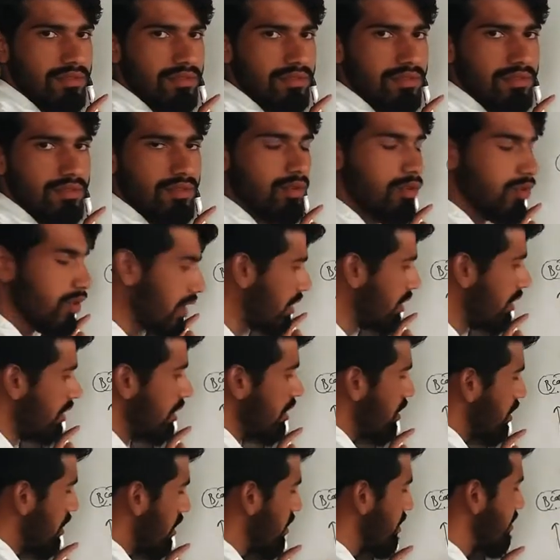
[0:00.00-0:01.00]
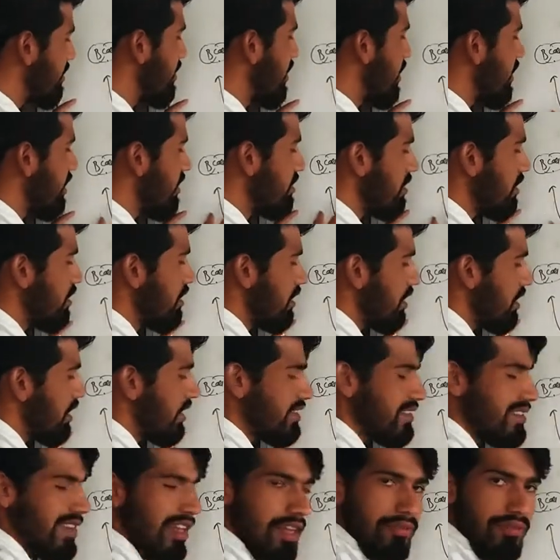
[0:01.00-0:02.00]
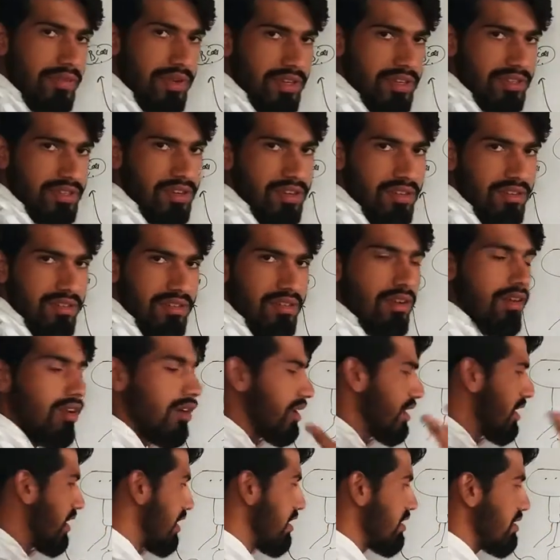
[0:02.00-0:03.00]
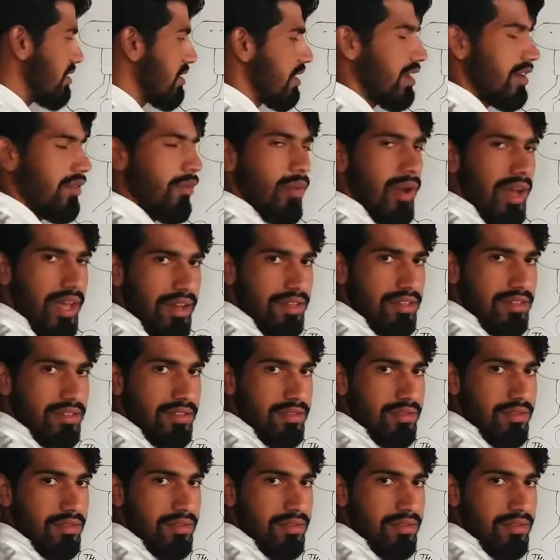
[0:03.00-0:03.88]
Okay, it says here is the infection or here is the virus.